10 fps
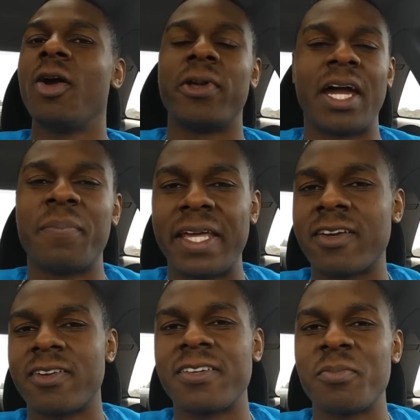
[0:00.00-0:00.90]
We're not
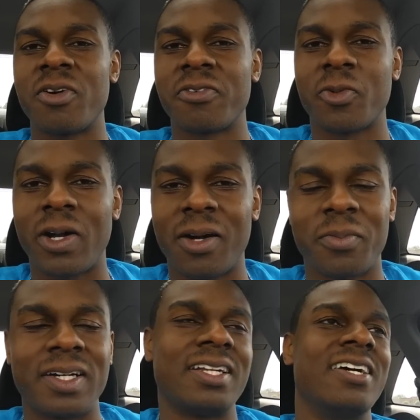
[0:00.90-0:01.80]
planning on anymore for a while,
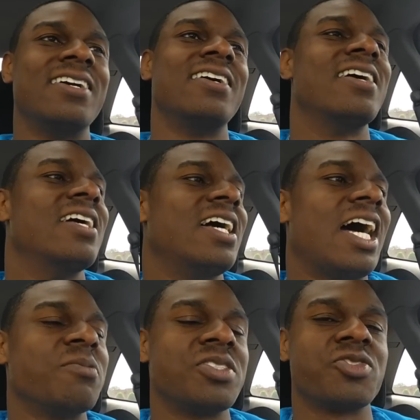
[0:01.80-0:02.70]
but
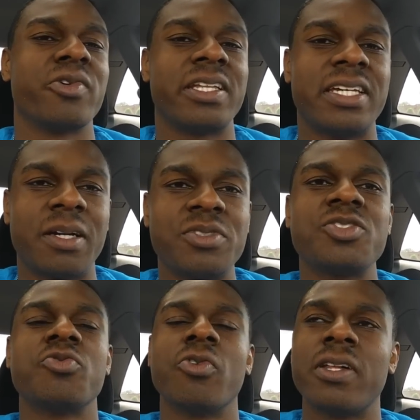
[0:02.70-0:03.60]
I'm just really, I'm
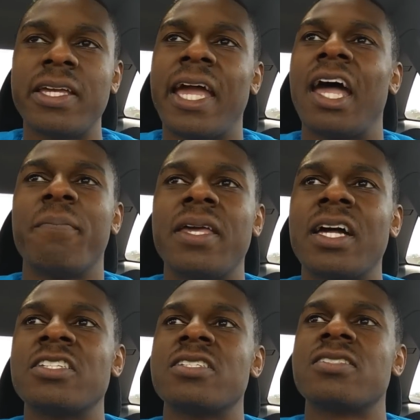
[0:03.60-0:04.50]
just really happy.
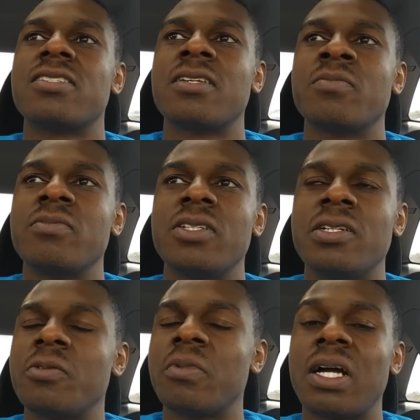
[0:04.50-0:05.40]
I just, am, you
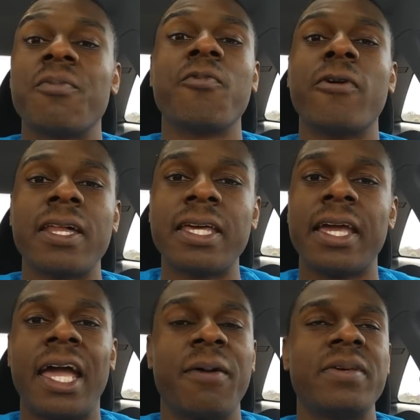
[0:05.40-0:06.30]
know, I'm
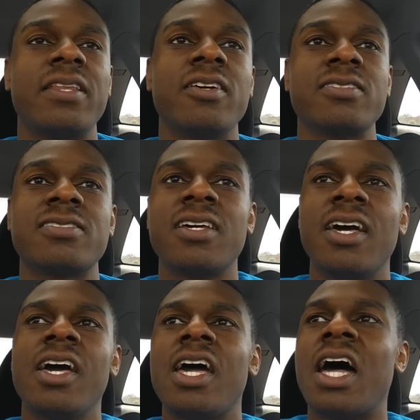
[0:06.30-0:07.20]
really happy. There's,
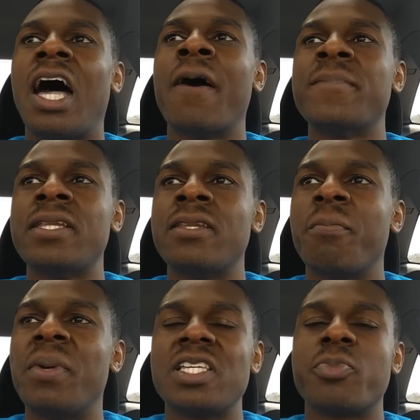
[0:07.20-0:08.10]
I'm in
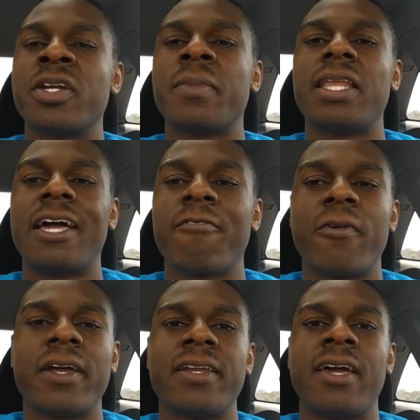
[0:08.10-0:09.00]
the best point of my
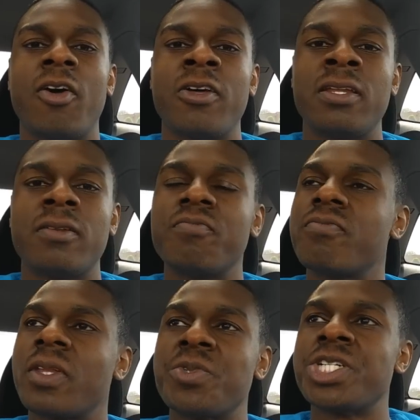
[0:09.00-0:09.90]
life right now,
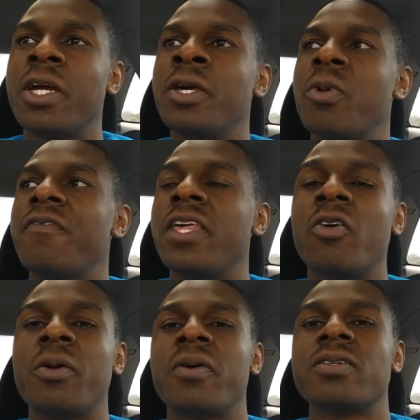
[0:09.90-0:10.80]
and I'm sharing it with the
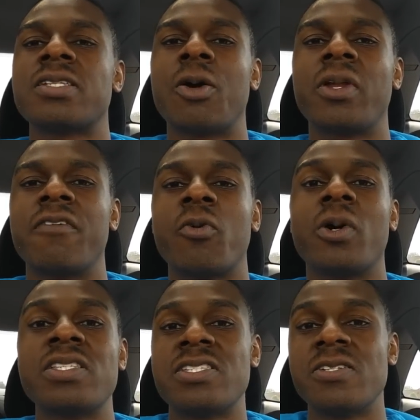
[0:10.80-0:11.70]
only person I would ever
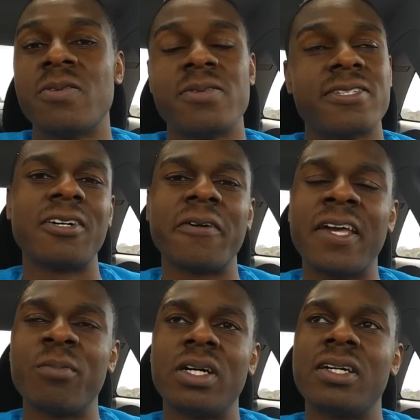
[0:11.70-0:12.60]
want to. So
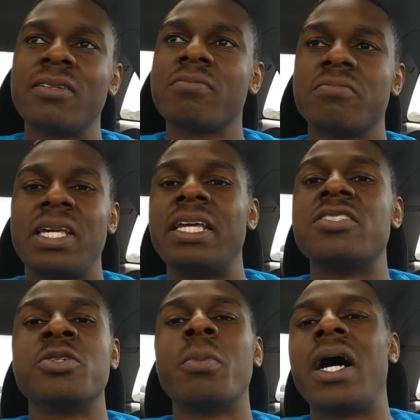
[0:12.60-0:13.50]
Emma,
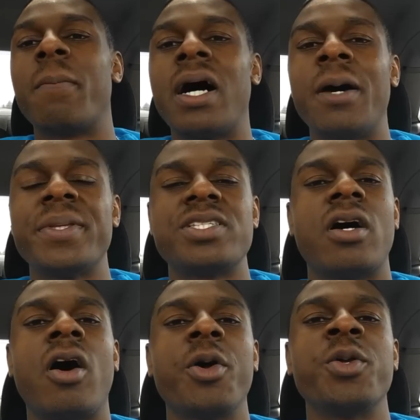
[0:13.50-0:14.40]
and to my mom, and
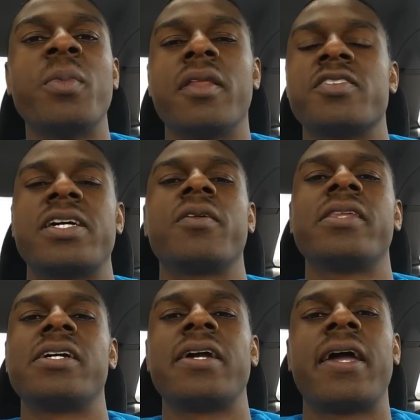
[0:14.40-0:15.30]
to all you mothers out
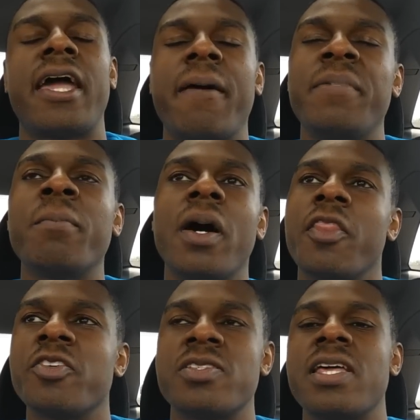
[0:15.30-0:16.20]
there, happy
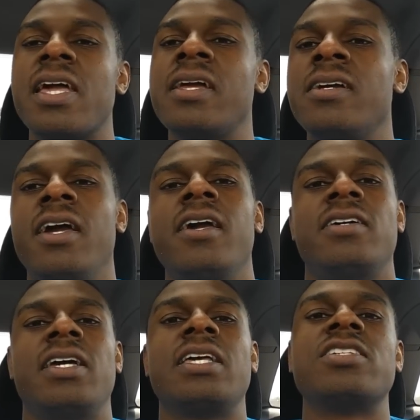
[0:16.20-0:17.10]
Mother's Day,
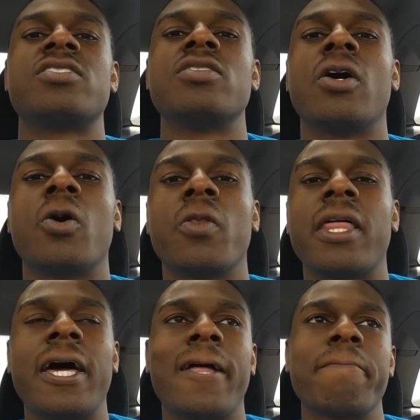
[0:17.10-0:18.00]
and just know
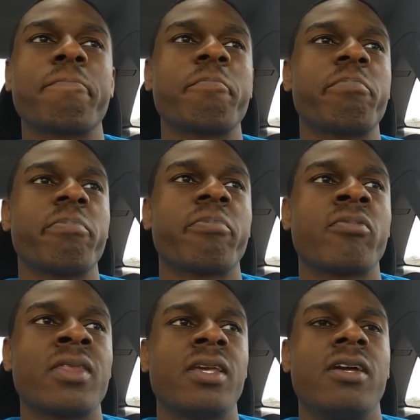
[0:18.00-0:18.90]
that
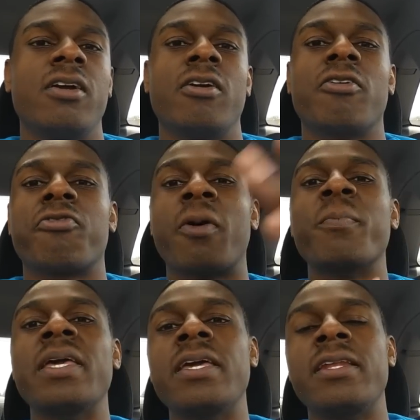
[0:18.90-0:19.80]

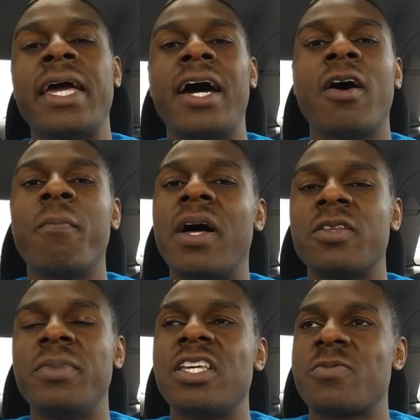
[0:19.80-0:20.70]
from me now
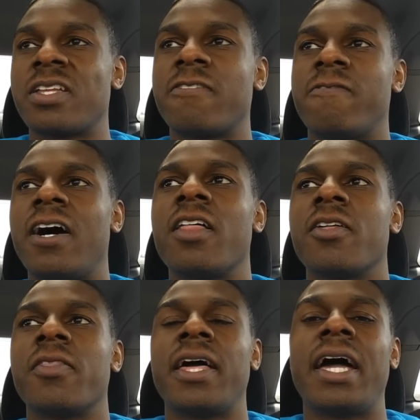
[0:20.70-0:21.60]
about to be expecting
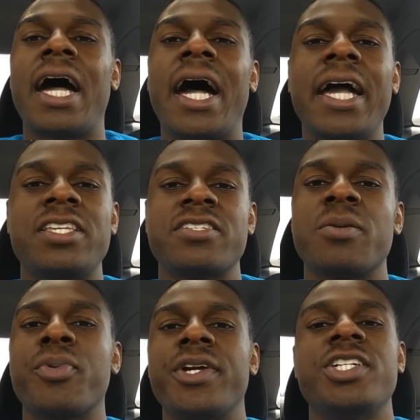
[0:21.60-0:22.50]
father that I
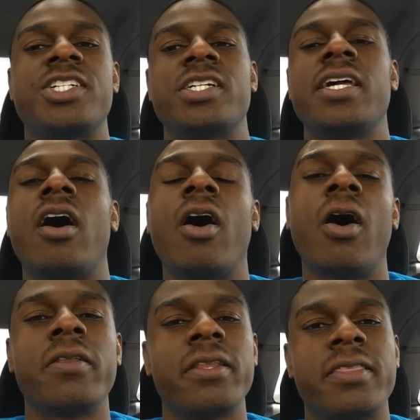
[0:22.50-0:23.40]
just appreciate
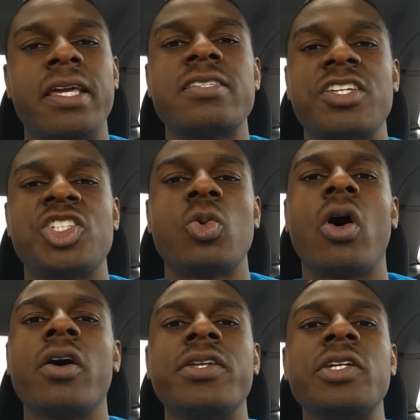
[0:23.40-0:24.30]
all the things that you
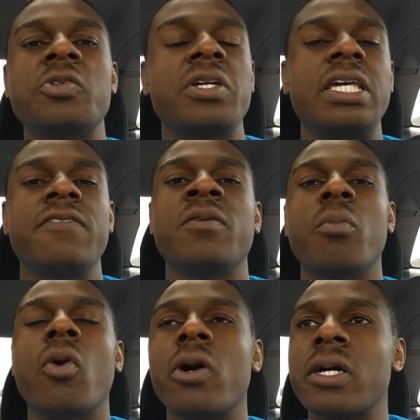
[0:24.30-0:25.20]
all do even
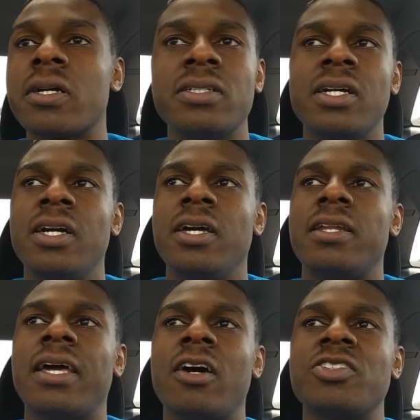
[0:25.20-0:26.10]
more
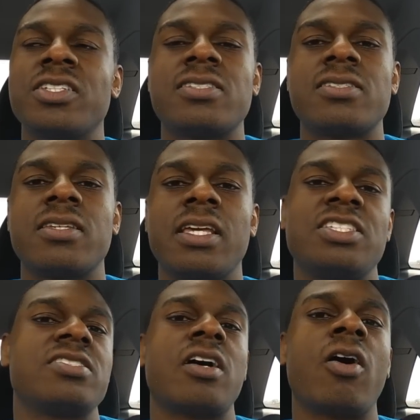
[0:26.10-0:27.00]
now just it
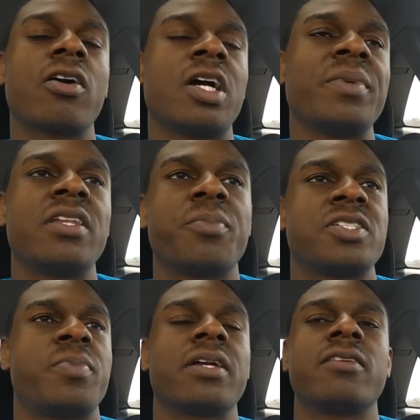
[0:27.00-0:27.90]
just all coming in
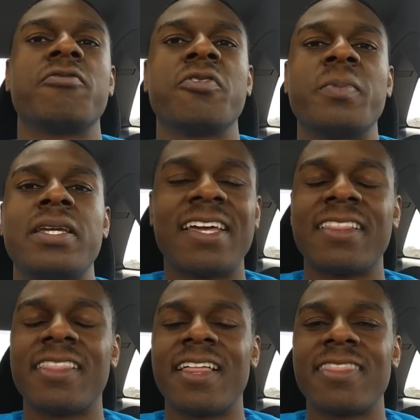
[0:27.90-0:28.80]
perspective for me
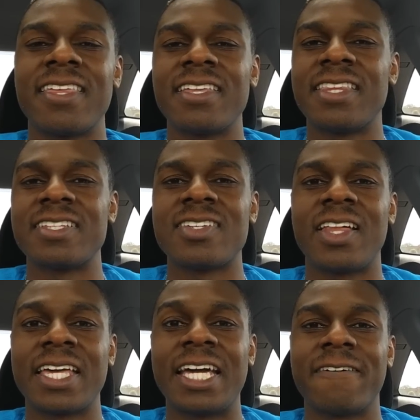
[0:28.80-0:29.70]
I think that's
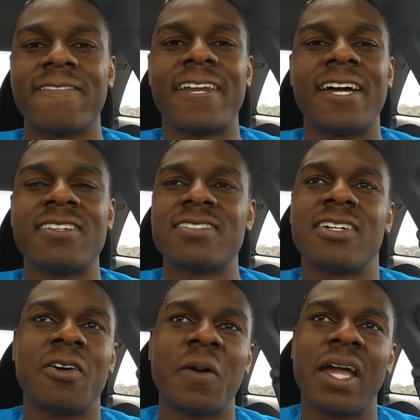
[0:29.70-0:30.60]
all I got for now
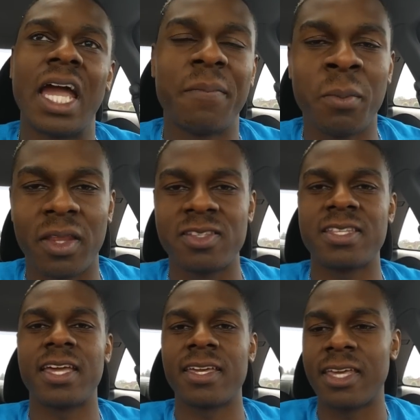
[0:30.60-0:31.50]
so happy
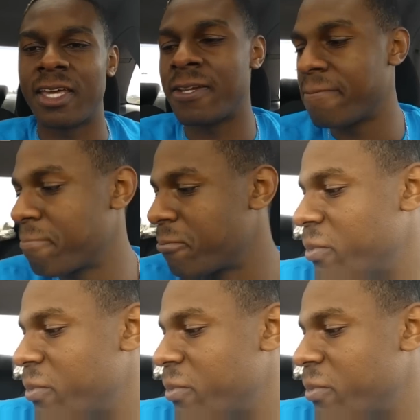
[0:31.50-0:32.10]
Mother's Day again